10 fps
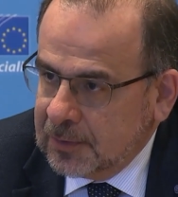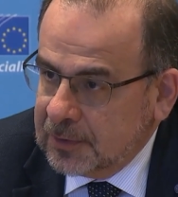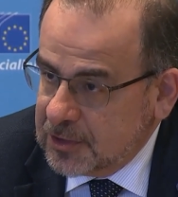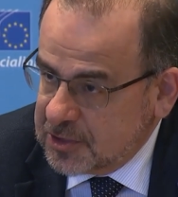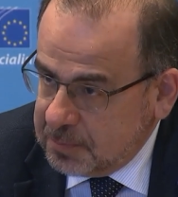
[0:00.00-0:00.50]

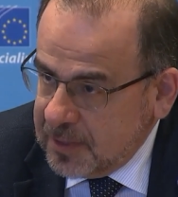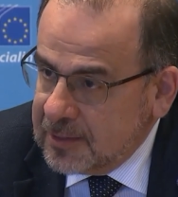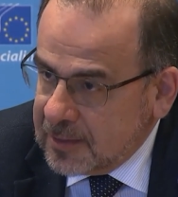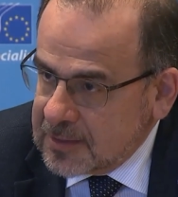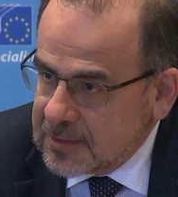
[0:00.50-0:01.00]
The
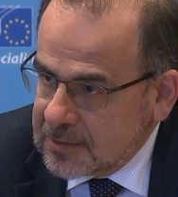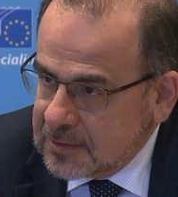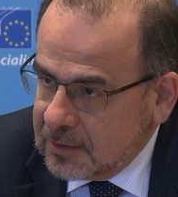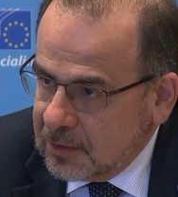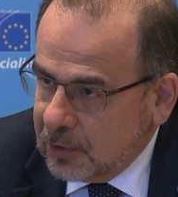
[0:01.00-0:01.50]
speedness
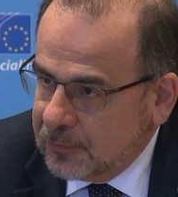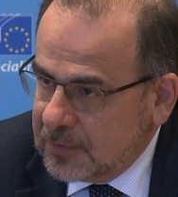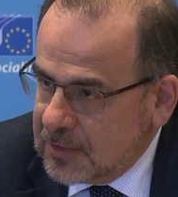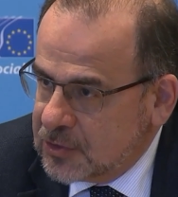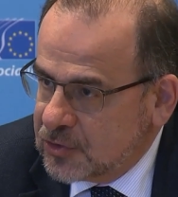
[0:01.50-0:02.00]
of
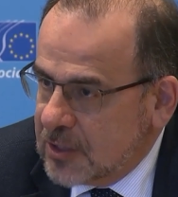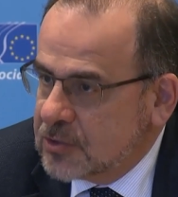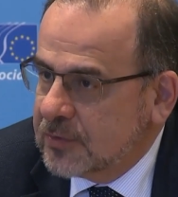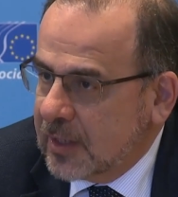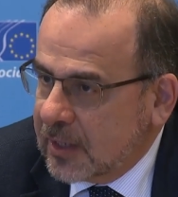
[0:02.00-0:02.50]
this change
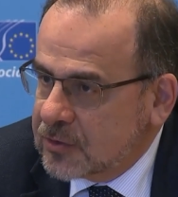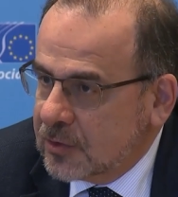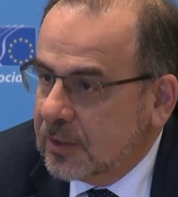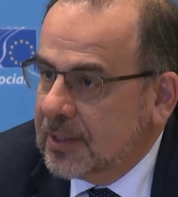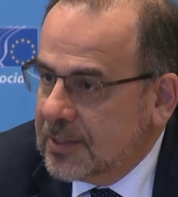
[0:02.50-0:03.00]
of
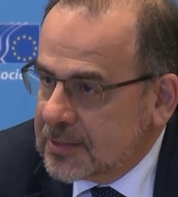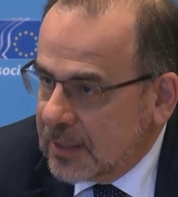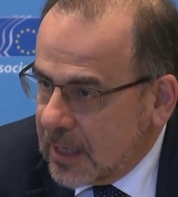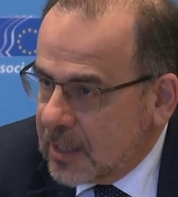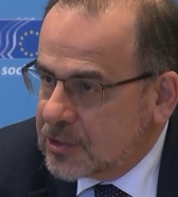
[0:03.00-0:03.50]
direction is
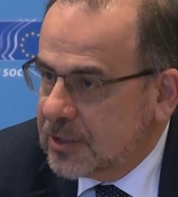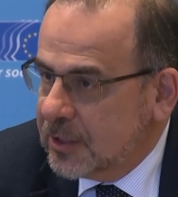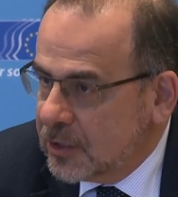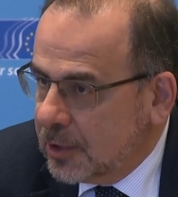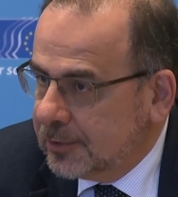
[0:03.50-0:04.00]

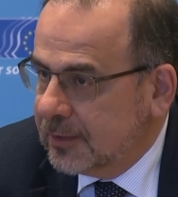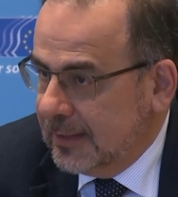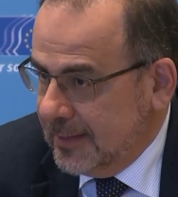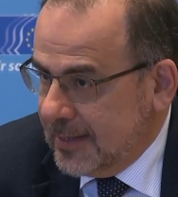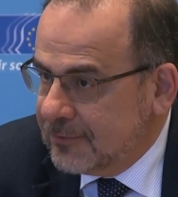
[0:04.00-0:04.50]
largely not
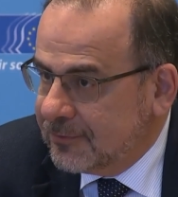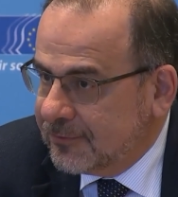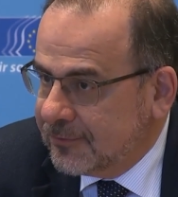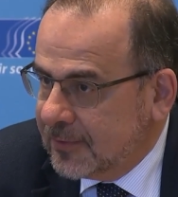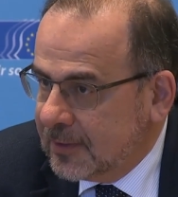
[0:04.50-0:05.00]

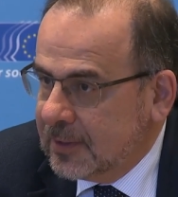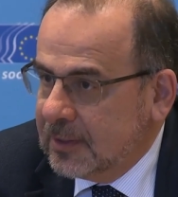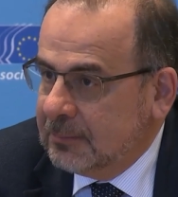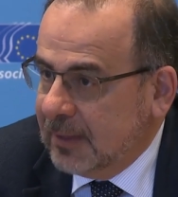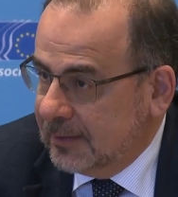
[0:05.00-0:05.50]
enough
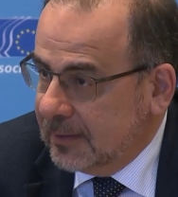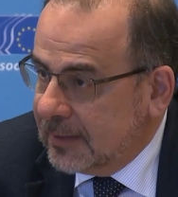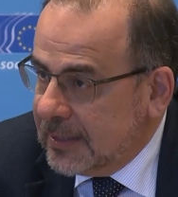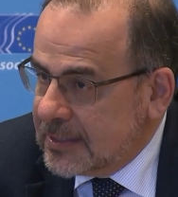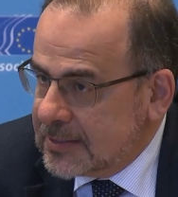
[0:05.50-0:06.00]
but at
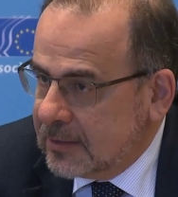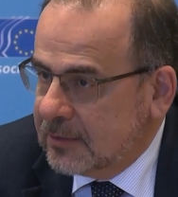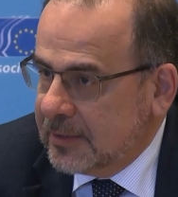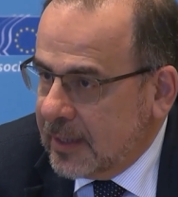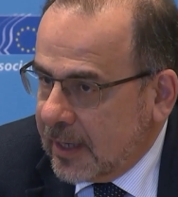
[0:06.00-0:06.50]
least
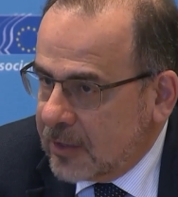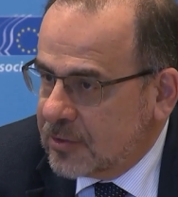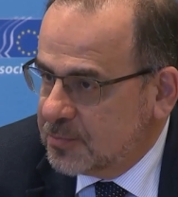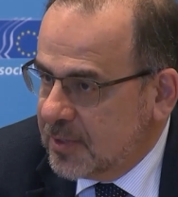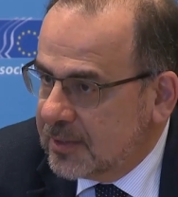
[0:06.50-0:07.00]
the
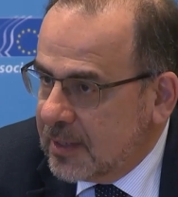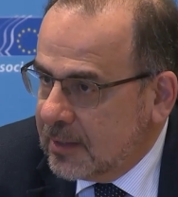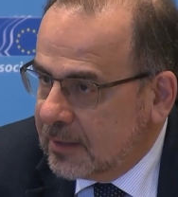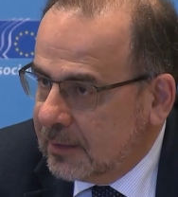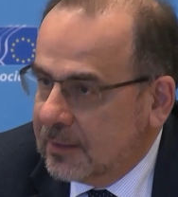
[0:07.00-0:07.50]
direction has been
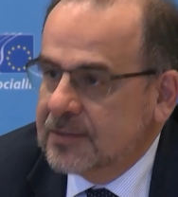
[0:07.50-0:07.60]
taken.